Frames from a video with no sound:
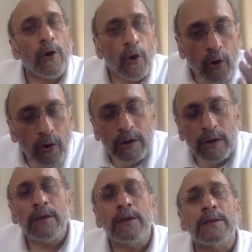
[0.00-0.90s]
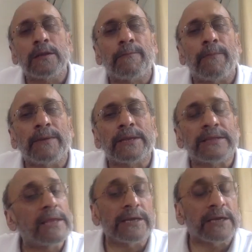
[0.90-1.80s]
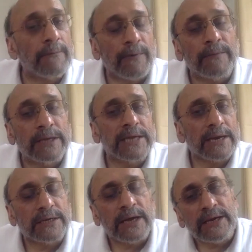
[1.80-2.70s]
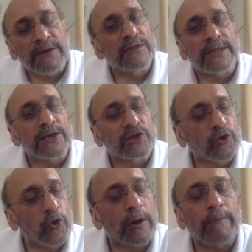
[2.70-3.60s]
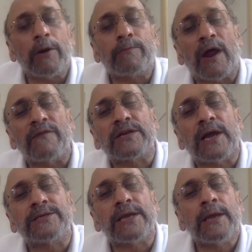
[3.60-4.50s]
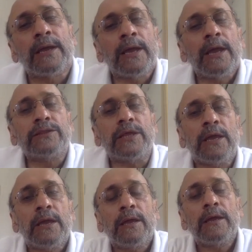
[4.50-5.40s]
all the public, the entire public sector, and even there is talk about privatizing the